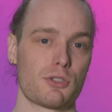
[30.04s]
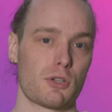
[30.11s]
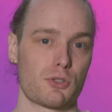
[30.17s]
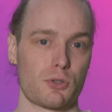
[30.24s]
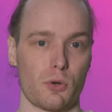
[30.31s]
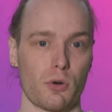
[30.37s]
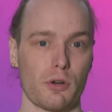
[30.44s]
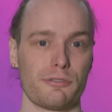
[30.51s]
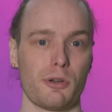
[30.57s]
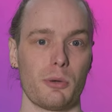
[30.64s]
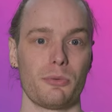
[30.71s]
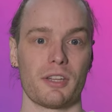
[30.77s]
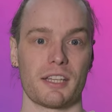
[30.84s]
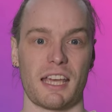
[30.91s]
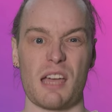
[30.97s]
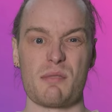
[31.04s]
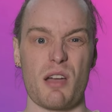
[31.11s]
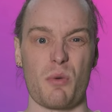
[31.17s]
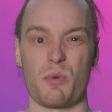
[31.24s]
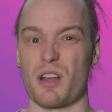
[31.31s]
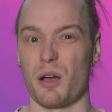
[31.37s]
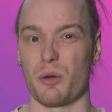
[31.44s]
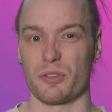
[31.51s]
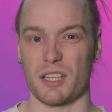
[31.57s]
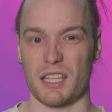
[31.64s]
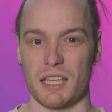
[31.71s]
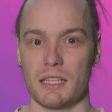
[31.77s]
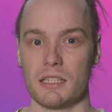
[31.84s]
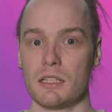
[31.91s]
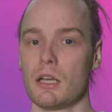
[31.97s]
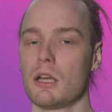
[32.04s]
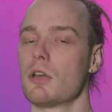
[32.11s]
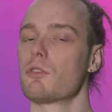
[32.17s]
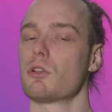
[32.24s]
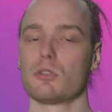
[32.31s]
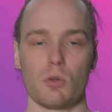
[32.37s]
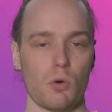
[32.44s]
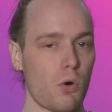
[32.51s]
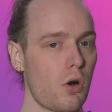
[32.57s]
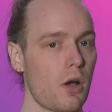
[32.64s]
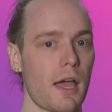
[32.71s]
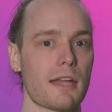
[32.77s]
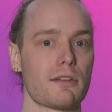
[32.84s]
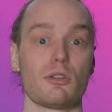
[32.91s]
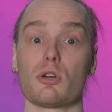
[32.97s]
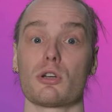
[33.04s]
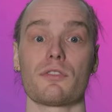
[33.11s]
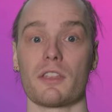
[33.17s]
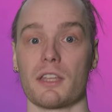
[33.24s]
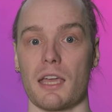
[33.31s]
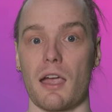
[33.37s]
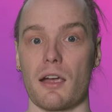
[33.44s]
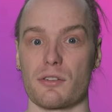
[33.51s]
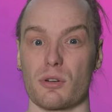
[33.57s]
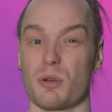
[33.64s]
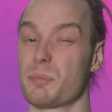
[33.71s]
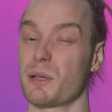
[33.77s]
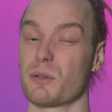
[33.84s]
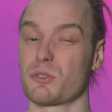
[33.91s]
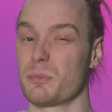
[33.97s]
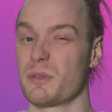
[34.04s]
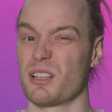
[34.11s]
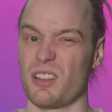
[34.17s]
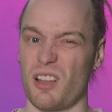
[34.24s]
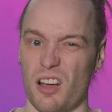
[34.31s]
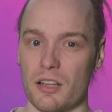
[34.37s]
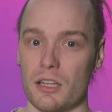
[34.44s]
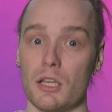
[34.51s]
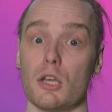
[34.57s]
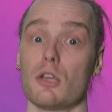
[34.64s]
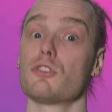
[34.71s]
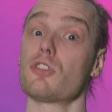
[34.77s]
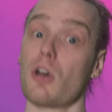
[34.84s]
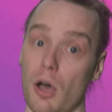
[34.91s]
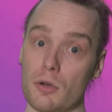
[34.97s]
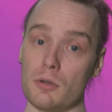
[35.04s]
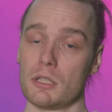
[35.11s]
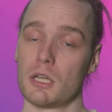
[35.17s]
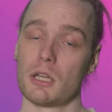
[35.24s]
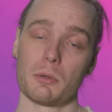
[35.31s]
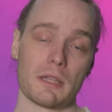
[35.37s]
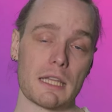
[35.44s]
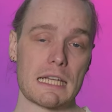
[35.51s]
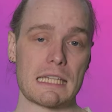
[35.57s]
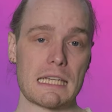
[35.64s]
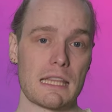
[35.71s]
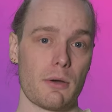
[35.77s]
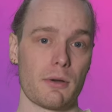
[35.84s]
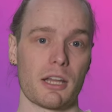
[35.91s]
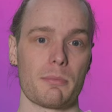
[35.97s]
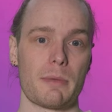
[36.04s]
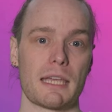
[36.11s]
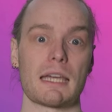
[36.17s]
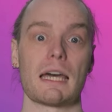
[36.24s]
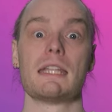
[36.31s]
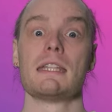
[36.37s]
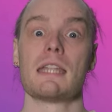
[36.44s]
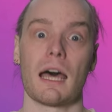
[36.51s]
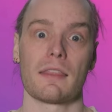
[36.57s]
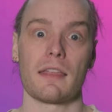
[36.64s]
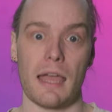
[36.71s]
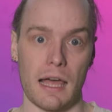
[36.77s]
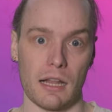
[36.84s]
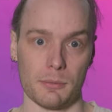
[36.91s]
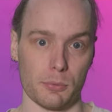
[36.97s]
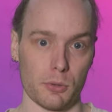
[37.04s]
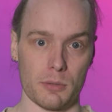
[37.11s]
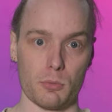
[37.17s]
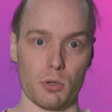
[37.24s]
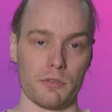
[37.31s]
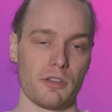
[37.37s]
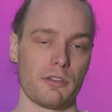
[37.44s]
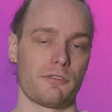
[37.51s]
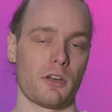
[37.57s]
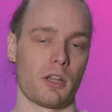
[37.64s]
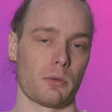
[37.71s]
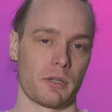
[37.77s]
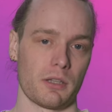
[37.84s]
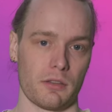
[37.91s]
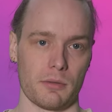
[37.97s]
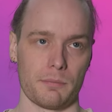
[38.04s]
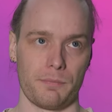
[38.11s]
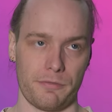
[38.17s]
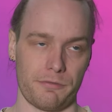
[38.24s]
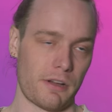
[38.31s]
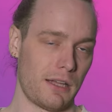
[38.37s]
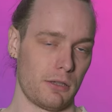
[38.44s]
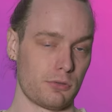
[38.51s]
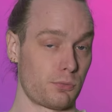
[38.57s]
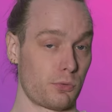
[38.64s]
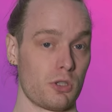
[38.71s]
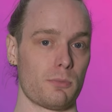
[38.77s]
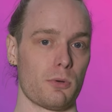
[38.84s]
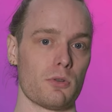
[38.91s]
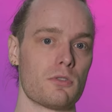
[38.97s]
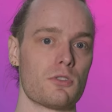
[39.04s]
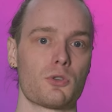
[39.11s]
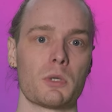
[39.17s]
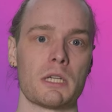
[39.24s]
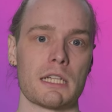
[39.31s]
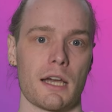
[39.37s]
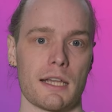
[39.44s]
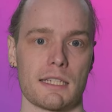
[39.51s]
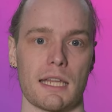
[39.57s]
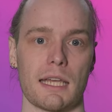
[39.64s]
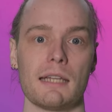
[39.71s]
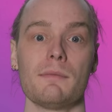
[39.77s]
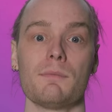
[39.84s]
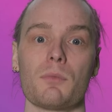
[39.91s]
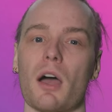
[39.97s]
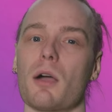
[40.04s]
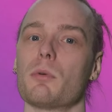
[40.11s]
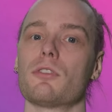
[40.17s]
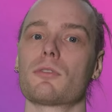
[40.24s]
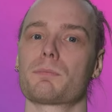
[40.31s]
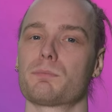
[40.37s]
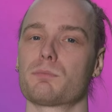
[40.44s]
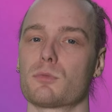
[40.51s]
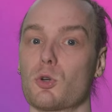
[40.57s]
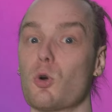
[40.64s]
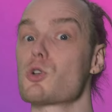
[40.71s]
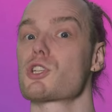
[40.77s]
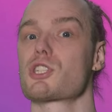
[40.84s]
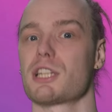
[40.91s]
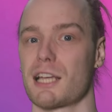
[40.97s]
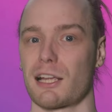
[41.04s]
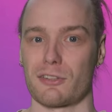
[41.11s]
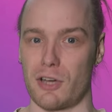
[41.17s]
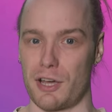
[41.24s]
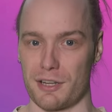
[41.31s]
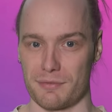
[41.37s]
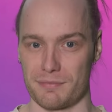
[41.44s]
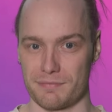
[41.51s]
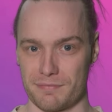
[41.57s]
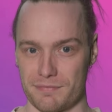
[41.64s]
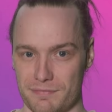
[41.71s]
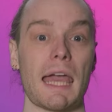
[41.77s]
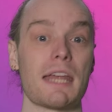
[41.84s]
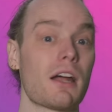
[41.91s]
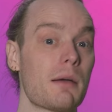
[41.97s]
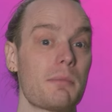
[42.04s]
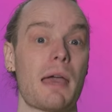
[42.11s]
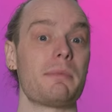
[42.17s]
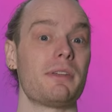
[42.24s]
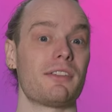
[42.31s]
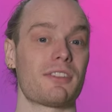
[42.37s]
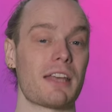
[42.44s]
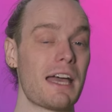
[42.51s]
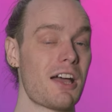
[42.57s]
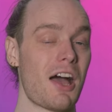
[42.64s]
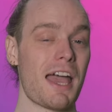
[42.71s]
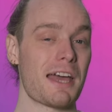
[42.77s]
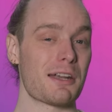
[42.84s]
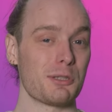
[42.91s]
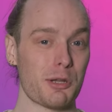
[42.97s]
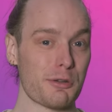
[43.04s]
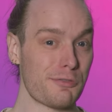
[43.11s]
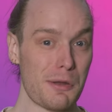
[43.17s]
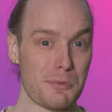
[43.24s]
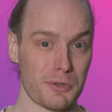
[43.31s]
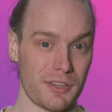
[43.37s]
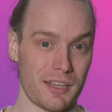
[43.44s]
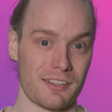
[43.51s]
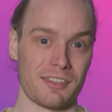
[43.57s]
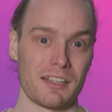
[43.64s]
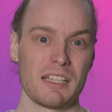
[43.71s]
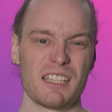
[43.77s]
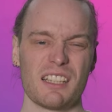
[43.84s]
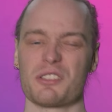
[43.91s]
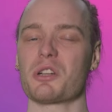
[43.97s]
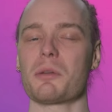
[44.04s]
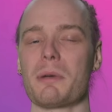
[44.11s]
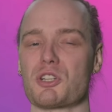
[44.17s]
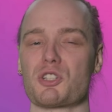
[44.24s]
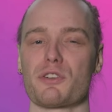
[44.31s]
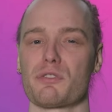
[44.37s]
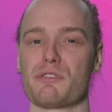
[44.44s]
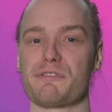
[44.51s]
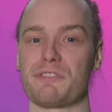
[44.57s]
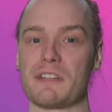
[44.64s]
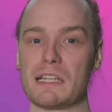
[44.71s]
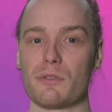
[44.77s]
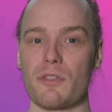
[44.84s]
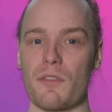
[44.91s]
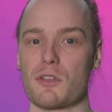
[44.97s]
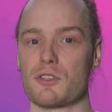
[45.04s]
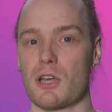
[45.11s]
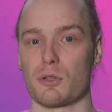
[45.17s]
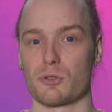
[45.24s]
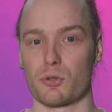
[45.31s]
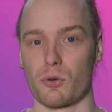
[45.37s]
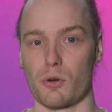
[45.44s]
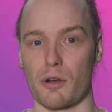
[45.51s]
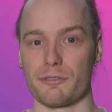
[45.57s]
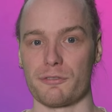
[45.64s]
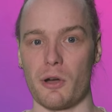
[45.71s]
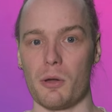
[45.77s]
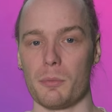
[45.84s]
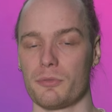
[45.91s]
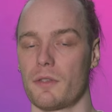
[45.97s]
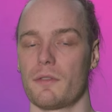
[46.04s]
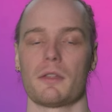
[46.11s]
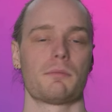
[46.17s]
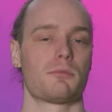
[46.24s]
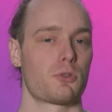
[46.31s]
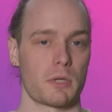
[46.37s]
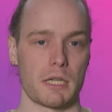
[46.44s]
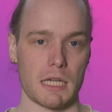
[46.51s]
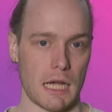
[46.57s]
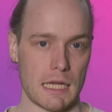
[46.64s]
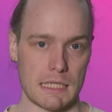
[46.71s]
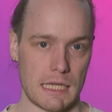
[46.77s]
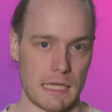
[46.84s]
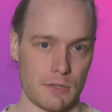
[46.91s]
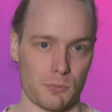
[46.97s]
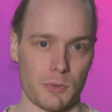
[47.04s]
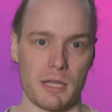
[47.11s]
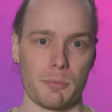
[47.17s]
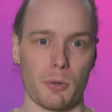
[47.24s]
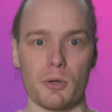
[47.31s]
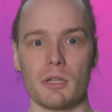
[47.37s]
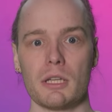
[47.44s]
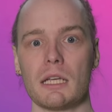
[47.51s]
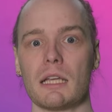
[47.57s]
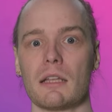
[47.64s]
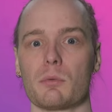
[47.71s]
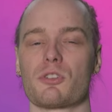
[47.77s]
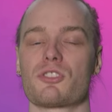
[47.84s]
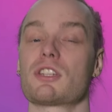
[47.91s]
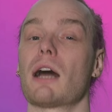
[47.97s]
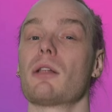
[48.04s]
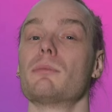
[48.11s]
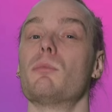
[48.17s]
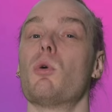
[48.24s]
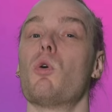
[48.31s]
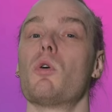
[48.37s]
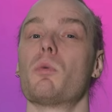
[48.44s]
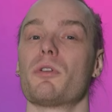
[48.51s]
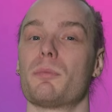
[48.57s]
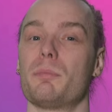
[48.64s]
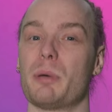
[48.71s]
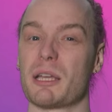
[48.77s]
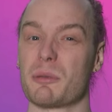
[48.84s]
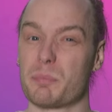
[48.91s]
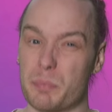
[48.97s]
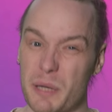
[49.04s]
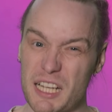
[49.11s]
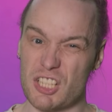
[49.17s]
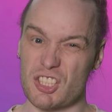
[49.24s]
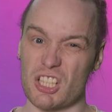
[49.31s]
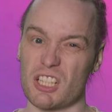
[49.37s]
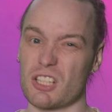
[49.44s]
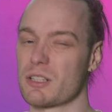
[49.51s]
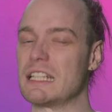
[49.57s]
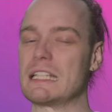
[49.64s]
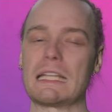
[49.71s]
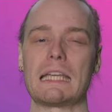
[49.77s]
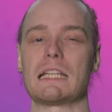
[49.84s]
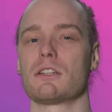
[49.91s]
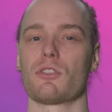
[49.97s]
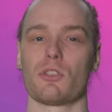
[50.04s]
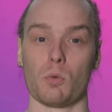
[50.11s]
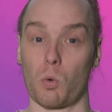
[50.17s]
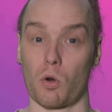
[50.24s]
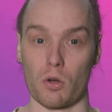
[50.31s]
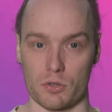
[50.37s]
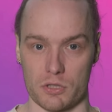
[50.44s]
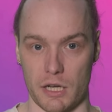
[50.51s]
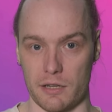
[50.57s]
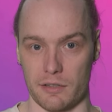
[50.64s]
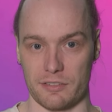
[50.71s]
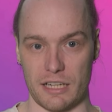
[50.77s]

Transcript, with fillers: del Toro films that came out when I was a kid. The lore and look of the character appealed to me a lot. So, when they said they were going to make another Hellboy movie following the failed reboot in twenty nineteen, I was cautiously excited. And I'm happy to say I had a lot of fun with this. It's got a much different feel than the Del Toro films and the twenty nineteen reboot, which dealt more with big picture and end of the world kind of